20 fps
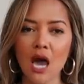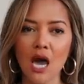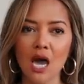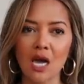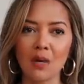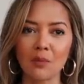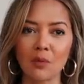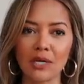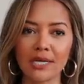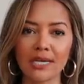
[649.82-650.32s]

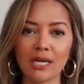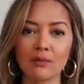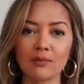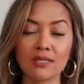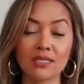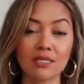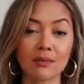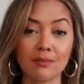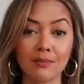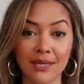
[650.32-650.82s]
when it
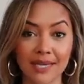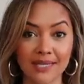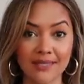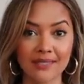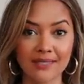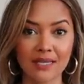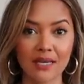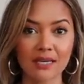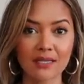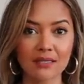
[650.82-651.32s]
comes to
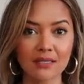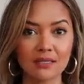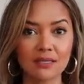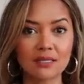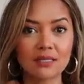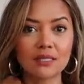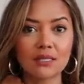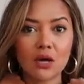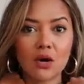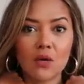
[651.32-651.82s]
basics.
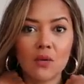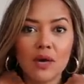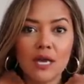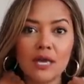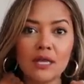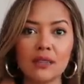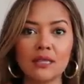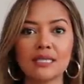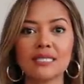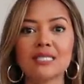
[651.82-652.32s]
And so
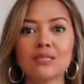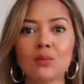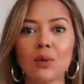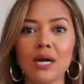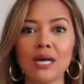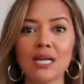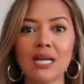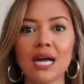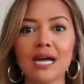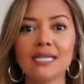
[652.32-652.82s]
this
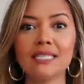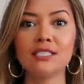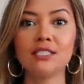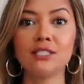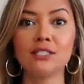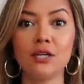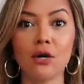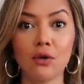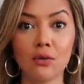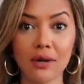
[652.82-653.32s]
one
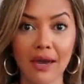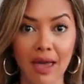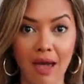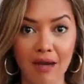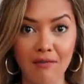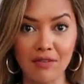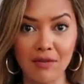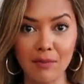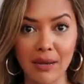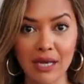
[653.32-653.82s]
I don't
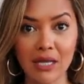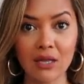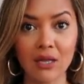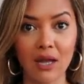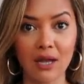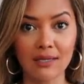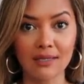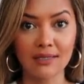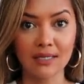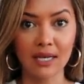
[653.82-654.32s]
have in my
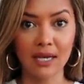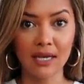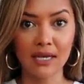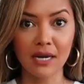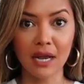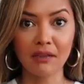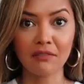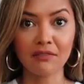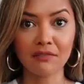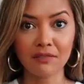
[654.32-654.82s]
closet
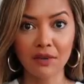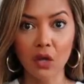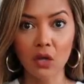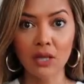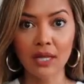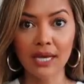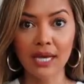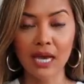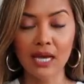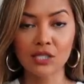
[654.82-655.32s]
and I felt
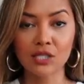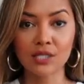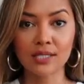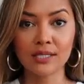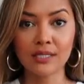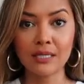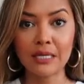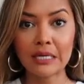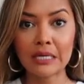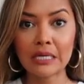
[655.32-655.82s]
like I
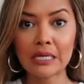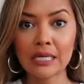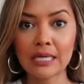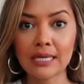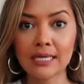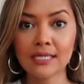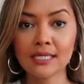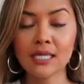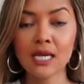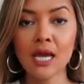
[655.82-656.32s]
just needed
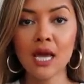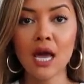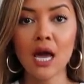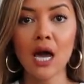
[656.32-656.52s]
it.